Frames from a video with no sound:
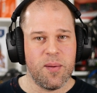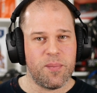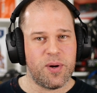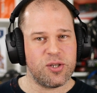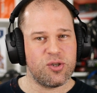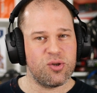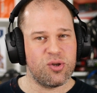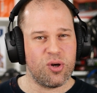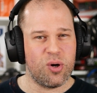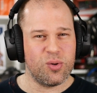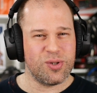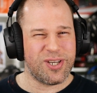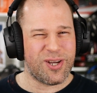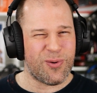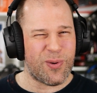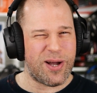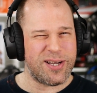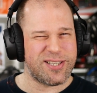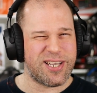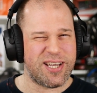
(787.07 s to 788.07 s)
but you don't
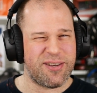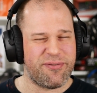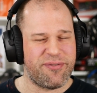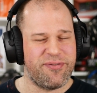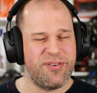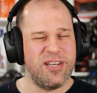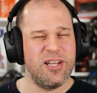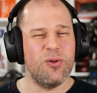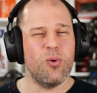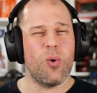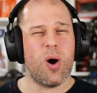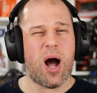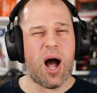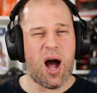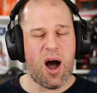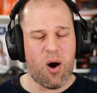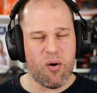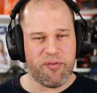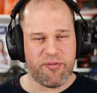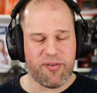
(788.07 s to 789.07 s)
quite feel
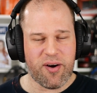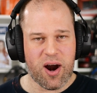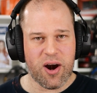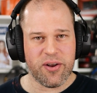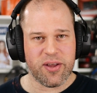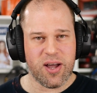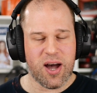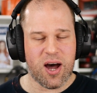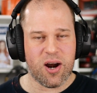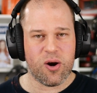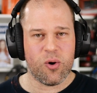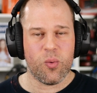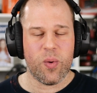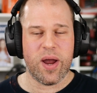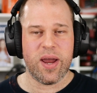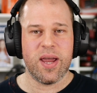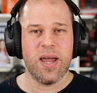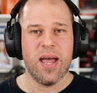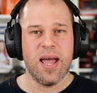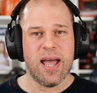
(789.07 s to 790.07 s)
how far they are
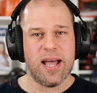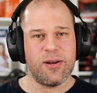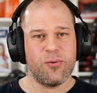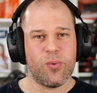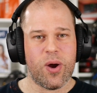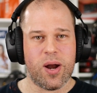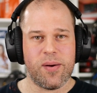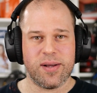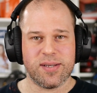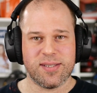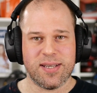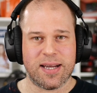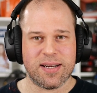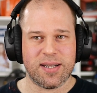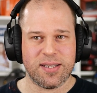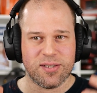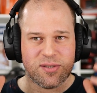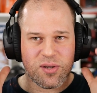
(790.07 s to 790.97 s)
away and where exactly.